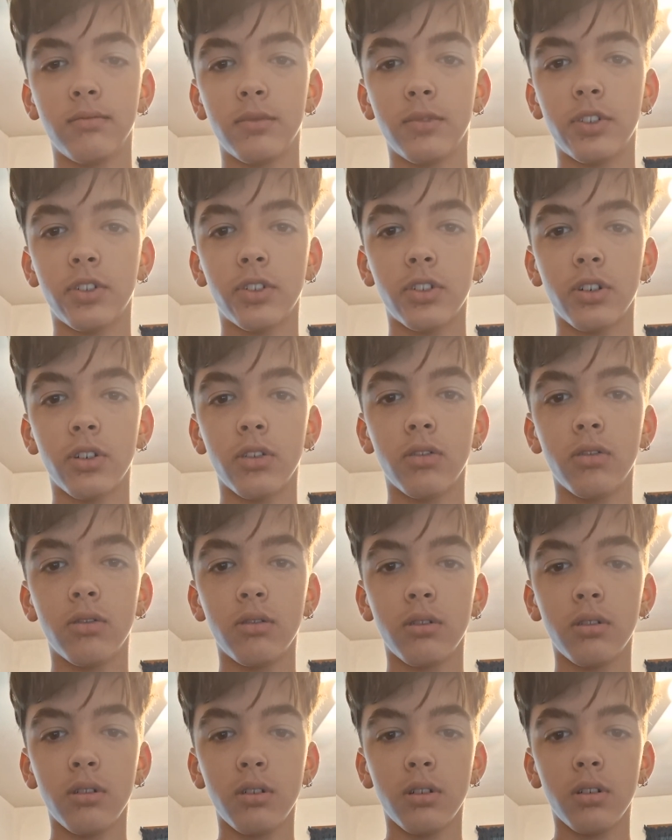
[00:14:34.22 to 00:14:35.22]
So,
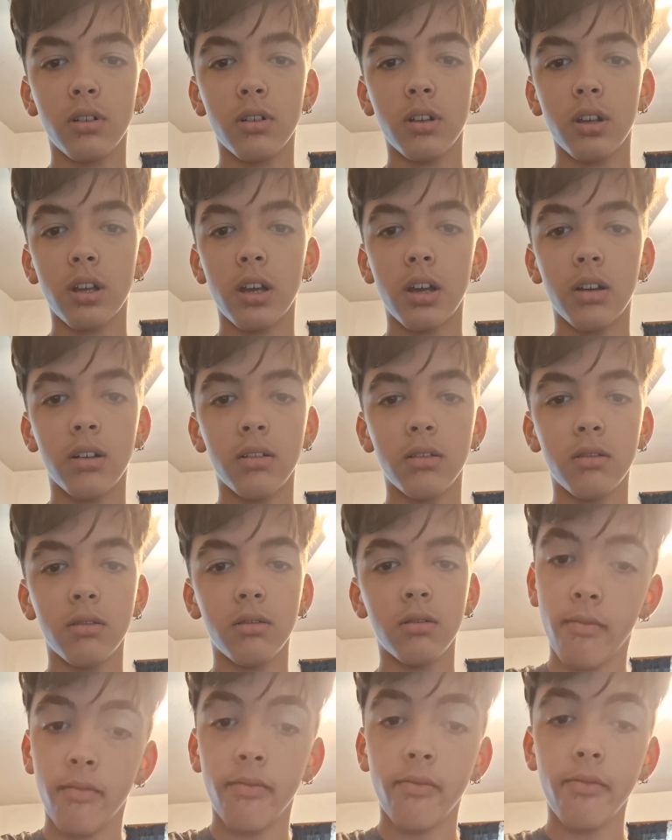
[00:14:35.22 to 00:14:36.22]
yeah.
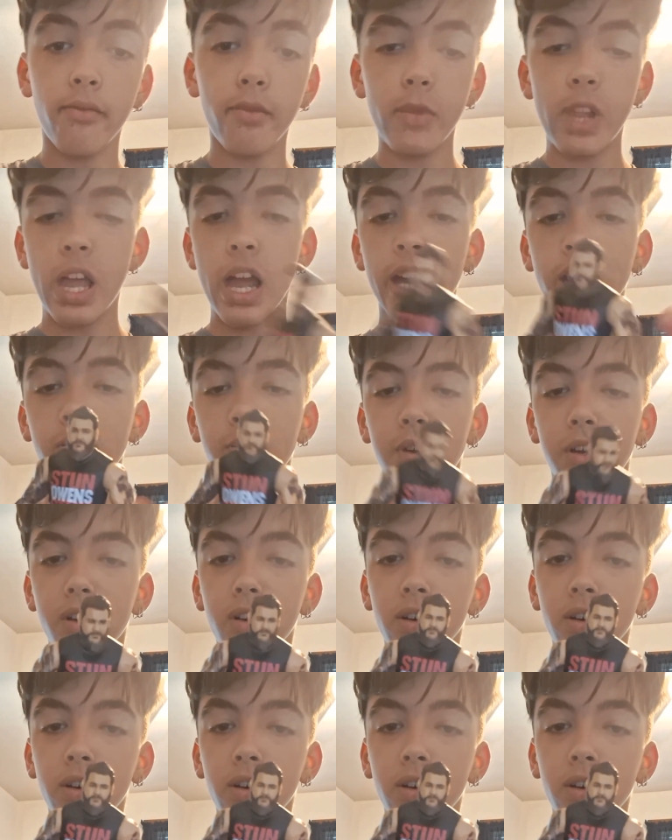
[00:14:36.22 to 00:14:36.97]
Anyway,